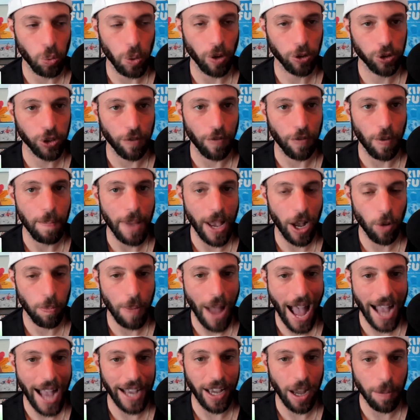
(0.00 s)
We also have a
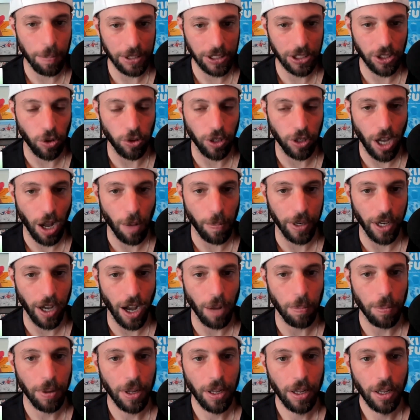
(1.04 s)
mailbag episode coming
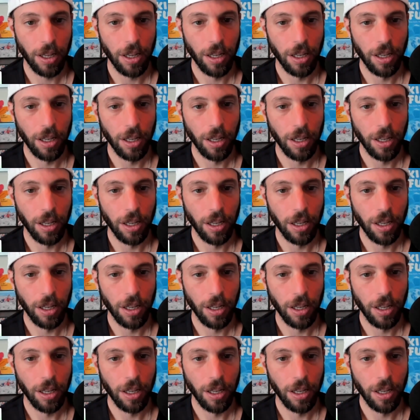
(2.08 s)
up.